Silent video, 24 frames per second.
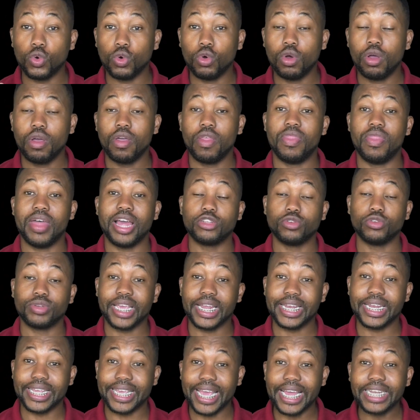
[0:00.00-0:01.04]
that you can
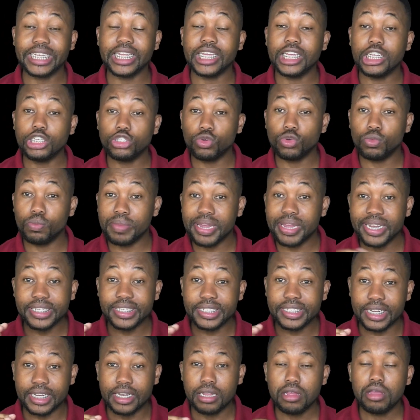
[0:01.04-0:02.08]
get into medicine
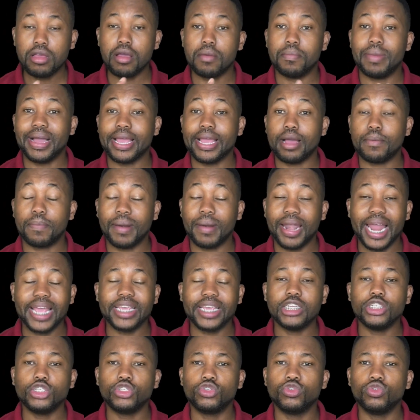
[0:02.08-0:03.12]
by applying
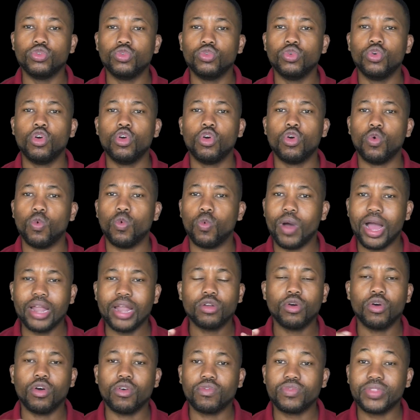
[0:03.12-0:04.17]
to one
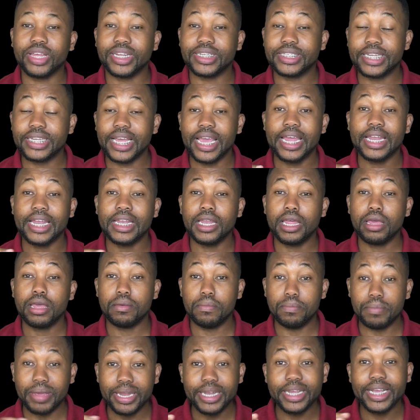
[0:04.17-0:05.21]
of the 10
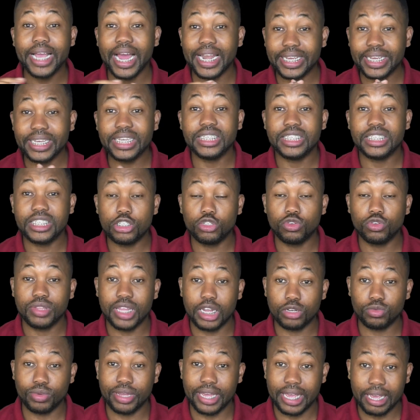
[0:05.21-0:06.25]
medical institutes that we
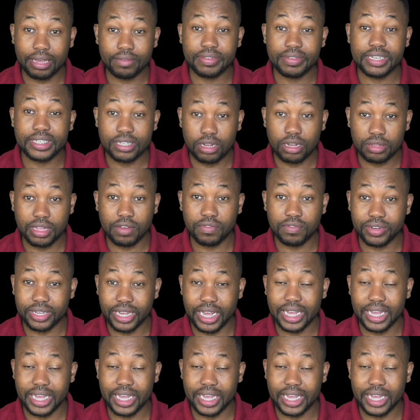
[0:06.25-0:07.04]
have in South Africa.